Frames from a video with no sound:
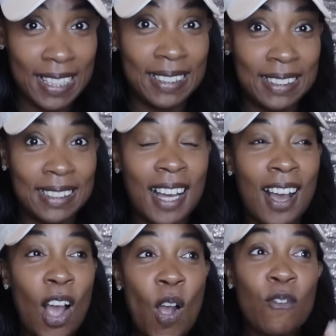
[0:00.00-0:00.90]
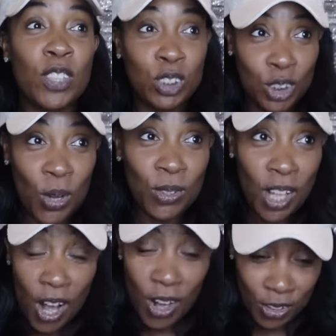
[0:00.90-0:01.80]
this for so
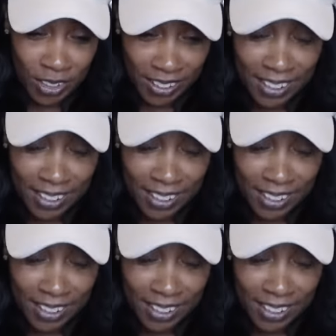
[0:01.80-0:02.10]
long.